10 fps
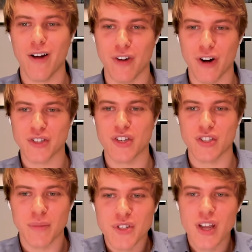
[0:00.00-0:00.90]
of our
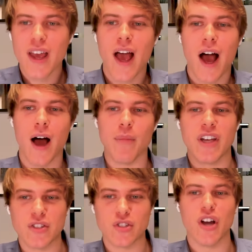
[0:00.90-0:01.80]
systems um,
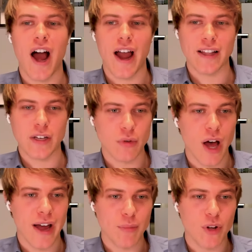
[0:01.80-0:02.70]
because they're not highly
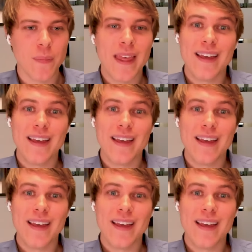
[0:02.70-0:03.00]
reliable.